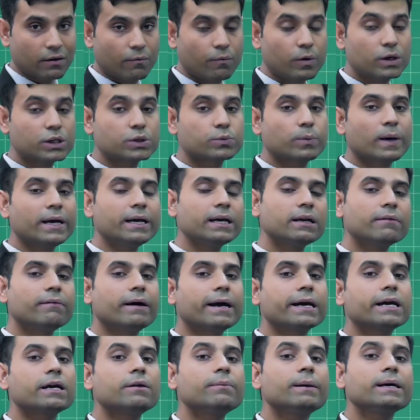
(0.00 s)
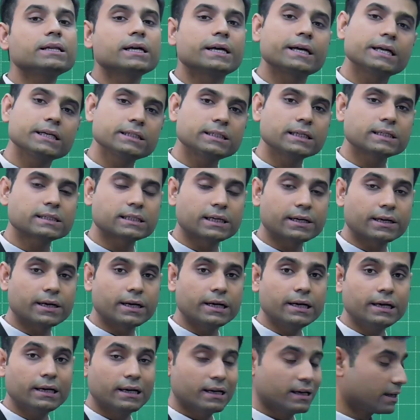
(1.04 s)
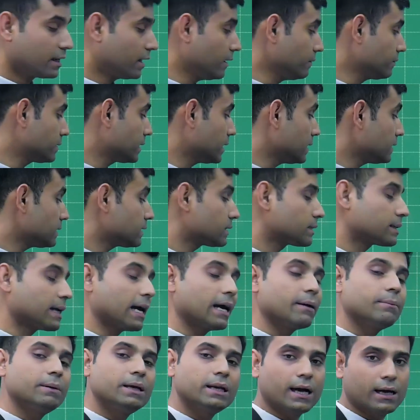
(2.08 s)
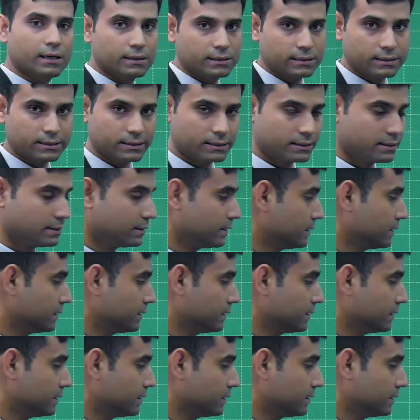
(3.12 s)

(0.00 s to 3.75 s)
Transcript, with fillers: which when divided by 3600 gives us time in hours.